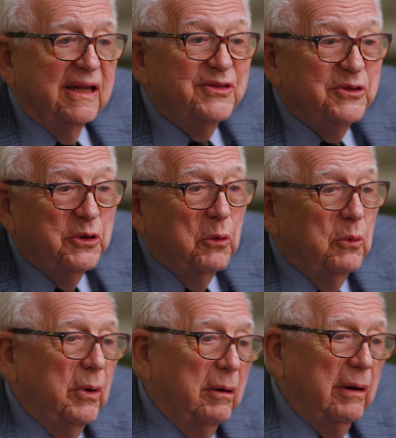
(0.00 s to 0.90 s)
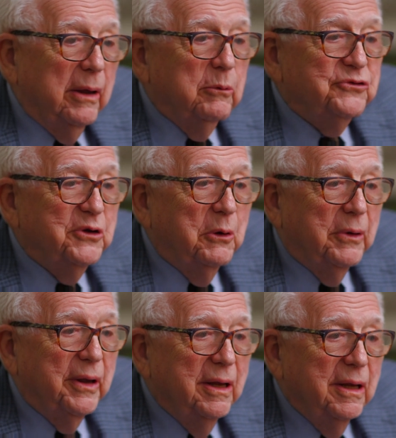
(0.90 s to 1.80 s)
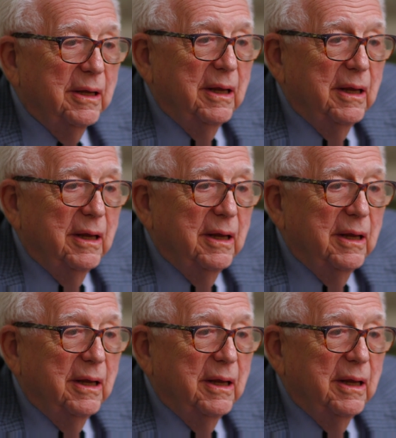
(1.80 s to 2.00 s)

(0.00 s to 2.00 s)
didn't know where I was going,